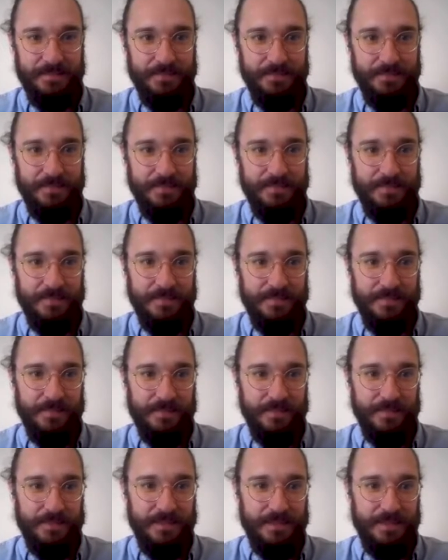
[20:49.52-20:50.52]
Let's
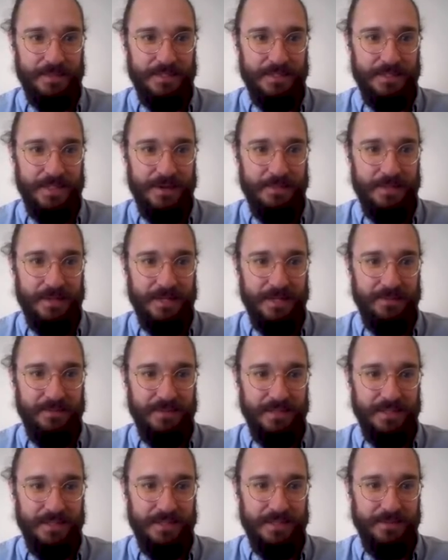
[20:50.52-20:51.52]
see how many
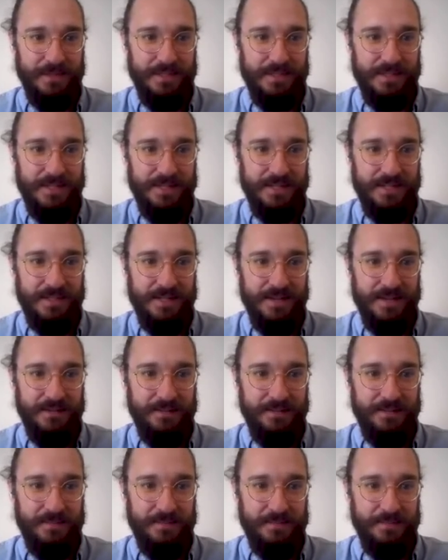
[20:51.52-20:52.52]
of these we can take
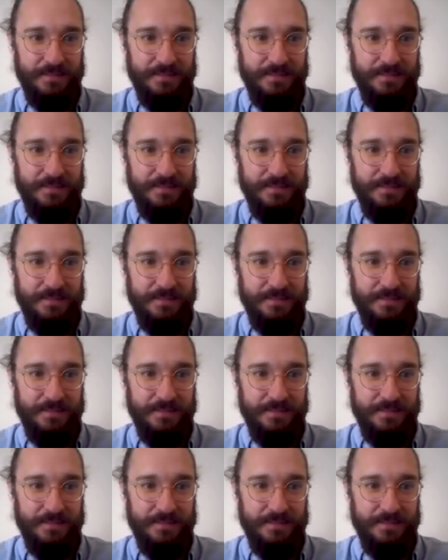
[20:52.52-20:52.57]
down.